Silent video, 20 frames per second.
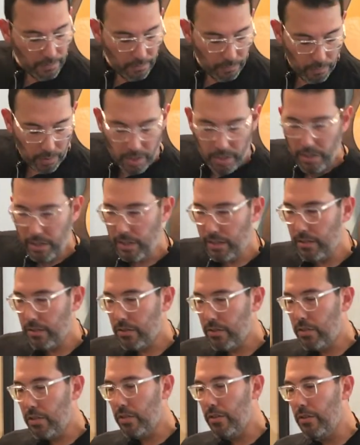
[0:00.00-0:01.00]
1,
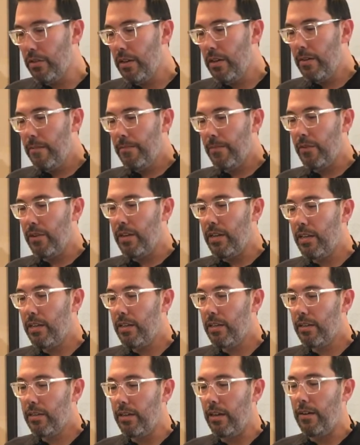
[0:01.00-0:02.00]
2, ready,
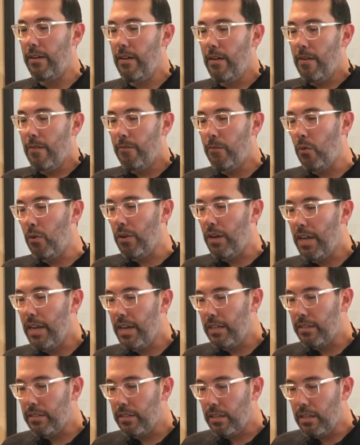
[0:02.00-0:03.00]
go. 4
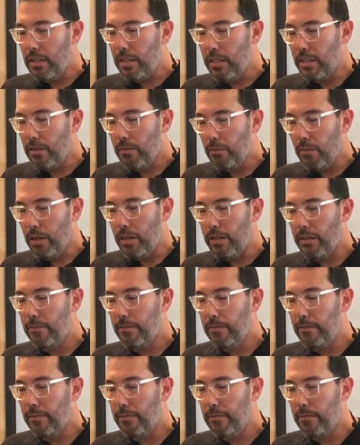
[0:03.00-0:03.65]
and E, 1.